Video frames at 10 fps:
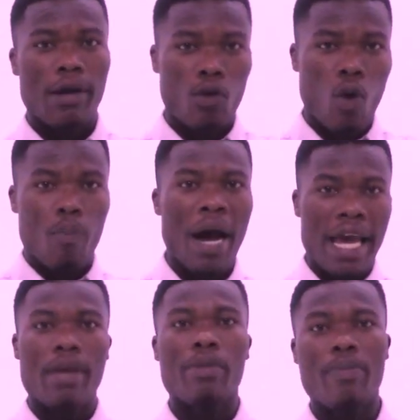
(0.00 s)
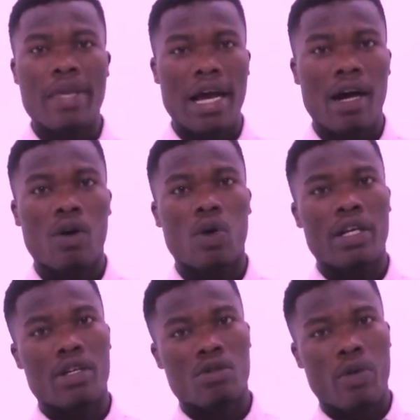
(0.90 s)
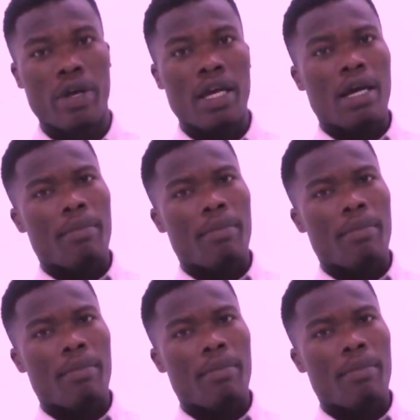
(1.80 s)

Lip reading: kobai bibia on this story.